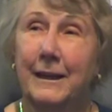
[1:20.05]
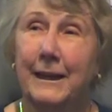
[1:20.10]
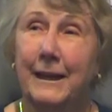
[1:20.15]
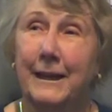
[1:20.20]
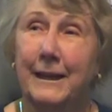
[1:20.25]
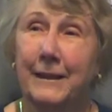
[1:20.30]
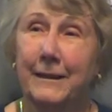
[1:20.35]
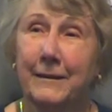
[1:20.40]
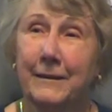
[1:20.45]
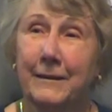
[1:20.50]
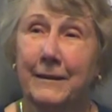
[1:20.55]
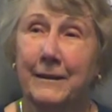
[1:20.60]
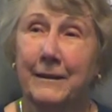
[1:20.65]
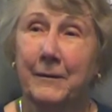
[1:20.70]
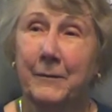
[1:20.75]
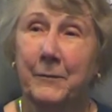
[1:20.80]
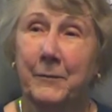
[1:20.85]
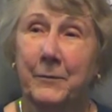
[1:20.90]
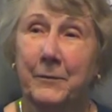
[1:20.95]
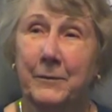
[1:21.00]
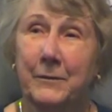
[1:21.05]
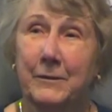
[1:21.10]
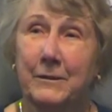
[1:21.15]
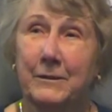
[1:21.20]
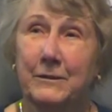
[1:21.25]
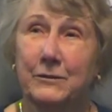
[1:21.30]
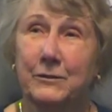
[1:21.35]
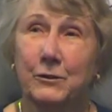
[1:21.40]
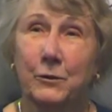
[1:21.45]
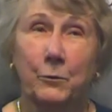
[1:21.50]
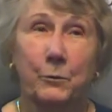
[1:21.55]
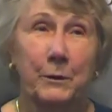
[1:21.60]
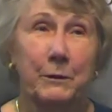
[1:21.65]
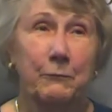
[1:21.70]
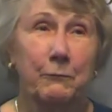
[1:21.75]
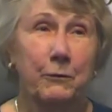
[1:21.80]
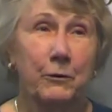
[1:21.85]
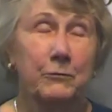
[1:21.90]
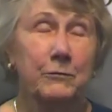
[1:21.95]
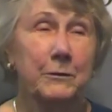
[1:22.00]
And so we
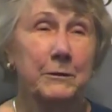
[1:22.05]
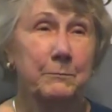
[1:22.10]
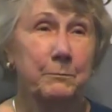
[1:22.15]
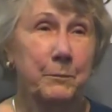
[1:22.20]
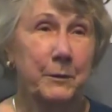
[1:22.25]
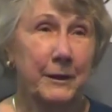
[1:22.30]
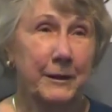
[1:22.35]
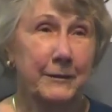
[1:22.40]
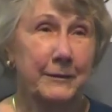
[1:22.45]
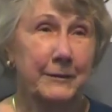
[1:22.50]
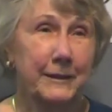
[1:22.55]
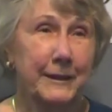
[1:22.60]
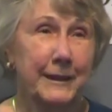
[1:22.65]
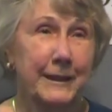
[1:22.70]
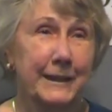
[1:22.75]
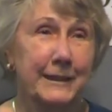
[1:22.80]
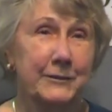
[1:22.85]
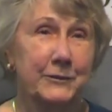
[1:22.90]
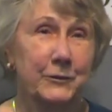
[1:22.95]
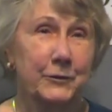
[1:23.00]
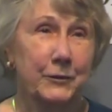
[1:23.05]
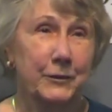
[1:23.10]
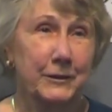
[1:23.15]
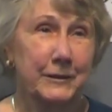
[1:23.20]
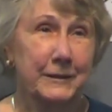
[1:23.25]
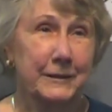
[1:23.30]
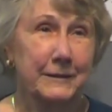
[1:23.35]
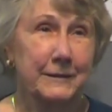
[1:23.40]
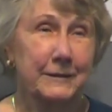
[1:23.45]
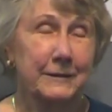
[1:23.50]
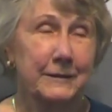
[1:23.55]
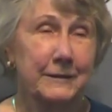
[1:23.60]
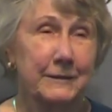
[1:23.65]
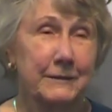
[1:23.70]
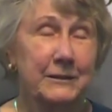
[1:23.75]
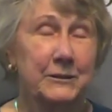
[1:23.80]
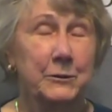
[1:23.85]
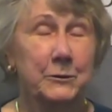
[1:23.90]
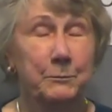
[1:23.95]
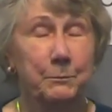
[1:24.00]
wrote the Park Dedication Ordinance.
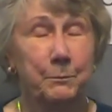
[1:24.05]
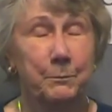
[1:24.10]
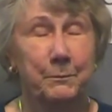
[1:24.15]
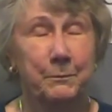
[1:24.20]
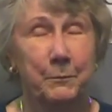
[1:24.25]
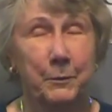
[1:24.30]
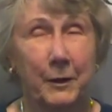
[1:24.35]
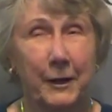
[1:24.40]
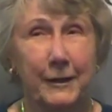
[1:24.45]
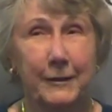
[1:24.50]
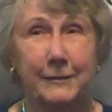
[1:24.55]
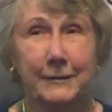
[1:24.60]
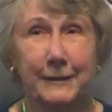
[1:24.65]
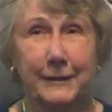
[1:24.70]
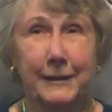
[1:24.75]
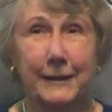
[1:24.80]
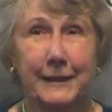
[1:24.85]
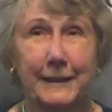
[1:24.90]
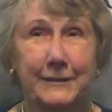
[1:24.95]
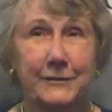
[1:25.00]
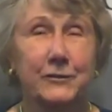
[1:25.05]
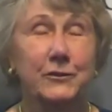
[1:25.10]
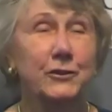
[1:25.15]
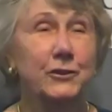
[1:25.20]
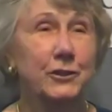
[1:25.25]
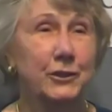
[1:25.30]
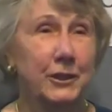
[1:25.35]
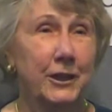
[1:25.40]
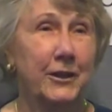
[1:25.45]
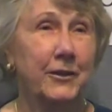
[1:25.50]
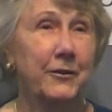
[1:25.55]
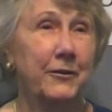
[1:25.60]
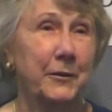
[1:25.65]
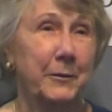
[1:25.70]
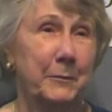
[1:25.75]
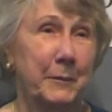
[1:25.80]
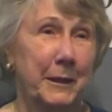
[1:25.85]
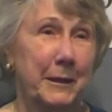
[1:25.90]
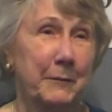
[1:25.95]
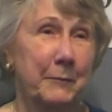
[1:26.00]
It's a Park Dedication Charter
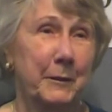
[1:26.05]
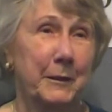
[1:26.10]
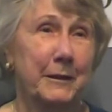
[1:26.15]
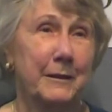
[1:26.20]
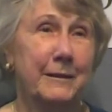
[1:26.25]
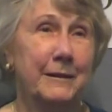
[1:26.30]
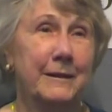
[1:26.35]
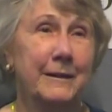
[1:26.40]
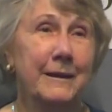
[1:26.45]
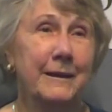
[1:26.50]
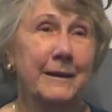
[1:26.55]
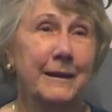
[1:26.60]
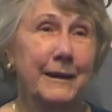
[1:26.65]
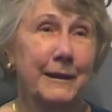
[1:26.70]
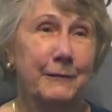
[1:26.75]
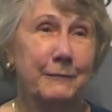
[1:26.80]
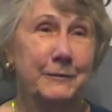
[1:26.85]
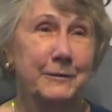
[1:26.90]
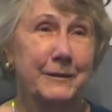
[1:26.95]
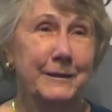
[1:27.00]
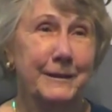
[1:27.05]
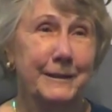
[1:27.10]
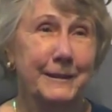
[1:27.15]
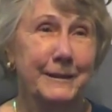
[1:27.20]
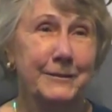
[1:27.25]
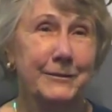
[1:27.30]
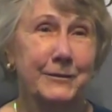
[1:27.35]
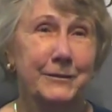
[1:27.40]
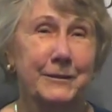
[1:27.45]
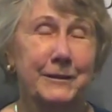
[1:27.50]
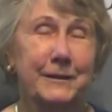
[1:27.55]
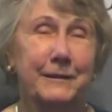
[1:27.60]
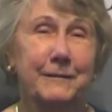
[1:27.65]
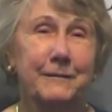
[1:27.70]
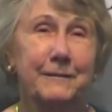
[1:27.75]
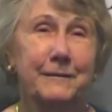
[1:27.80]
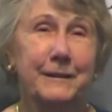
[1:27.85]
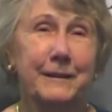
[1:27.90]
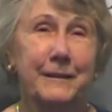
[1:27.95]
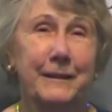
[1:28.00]
Amendment. It was an
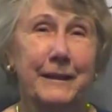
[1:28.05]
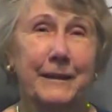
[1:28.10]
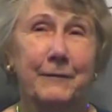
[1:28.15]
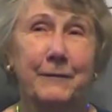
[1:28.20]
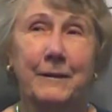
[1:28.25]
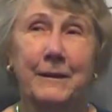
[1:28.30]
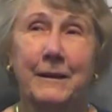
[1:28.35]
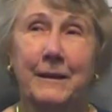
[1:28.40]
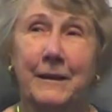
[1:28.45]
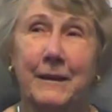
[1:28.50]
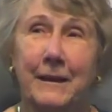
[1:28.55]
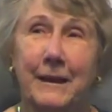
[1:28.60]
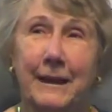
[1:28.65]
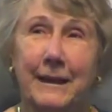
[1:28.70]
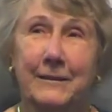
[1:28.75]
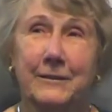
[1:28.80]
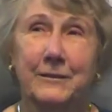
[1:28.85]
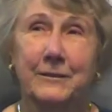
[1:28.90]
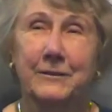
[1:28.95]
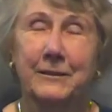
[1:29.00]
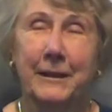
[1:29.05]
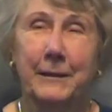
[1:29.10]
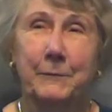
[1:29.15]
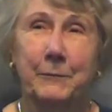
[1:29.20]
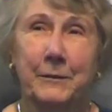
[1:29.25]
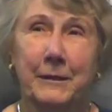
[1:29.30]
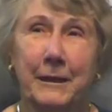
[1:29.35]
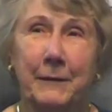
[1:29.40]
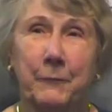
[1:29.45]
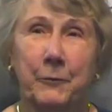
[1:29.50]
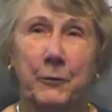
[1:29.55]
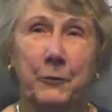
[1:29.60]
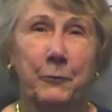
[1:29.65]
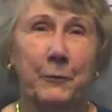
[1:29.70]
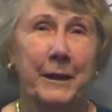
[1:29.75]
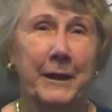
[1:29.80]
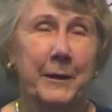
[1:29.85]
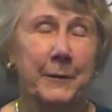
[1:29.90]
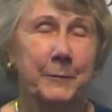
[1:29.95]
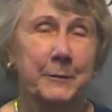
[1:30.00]
initiative. And then at the same time, we
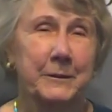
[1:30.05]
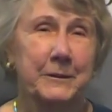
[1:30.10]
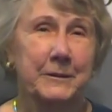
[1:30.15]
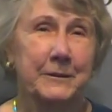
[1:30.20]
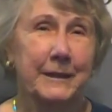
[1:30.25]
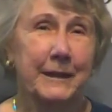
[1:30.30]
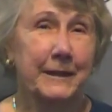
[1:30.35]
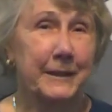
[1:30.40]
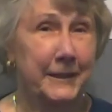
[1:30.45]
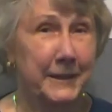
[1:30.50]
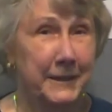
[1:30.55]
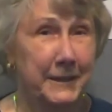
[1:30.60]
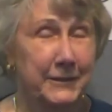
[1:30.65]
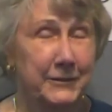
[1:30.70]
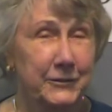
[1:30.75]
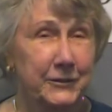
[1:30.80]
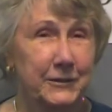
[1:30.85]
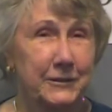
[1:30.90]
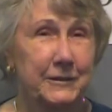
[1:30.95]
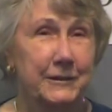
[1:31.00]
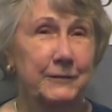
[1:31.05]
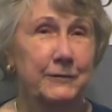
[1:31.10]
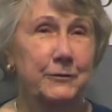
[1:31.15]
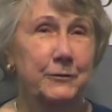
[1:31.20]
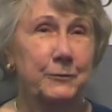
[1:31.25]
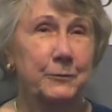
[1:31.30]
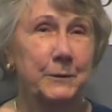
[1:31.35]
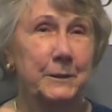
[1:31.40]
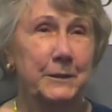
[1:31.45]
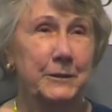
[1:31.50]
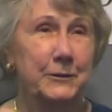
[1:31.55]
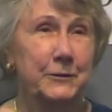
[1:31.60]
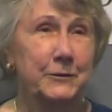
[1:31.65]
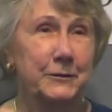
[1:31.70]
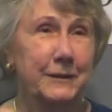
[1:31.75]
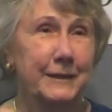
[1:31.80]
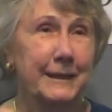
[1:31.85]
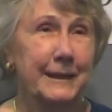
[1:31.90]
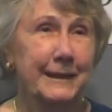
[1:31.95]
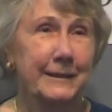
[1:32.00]
ran an initiative to reduce
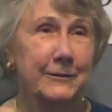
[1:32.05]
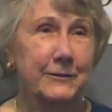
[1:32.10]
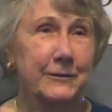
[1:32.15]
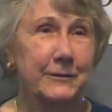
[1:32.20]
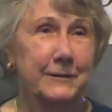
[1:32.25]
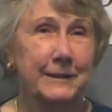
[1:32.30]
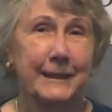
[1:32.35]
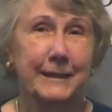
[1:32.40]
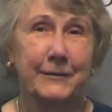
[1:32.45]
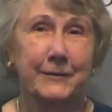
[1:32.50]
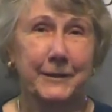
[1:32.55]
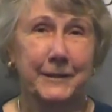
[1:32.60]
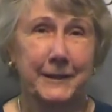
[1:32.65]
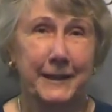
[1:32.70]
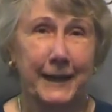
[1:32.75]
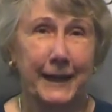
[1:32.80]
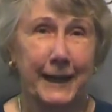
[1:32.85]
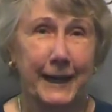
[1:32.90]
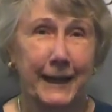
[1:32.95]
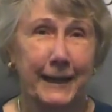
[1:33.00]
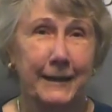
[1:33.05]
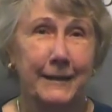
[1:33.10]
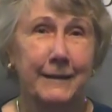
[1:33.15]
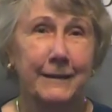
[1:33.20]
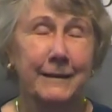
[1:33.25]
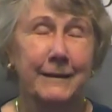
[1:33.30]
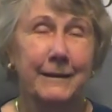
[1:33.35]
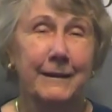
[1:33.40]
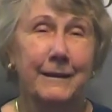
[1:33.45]
the council down to 9.